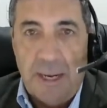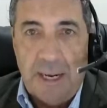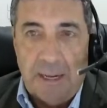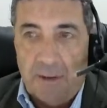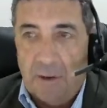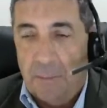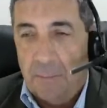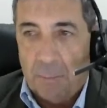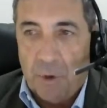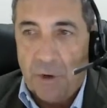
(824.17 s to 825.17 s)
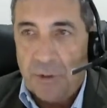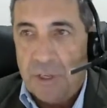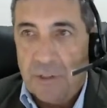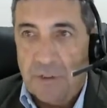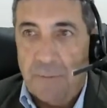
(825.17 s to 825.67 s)
in the
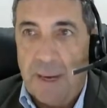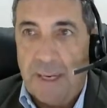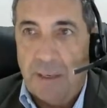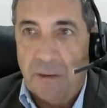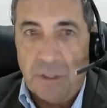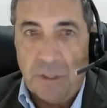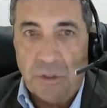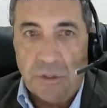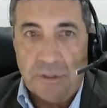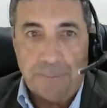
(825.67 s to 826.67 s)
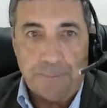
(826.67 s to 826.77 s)
process of making decisions.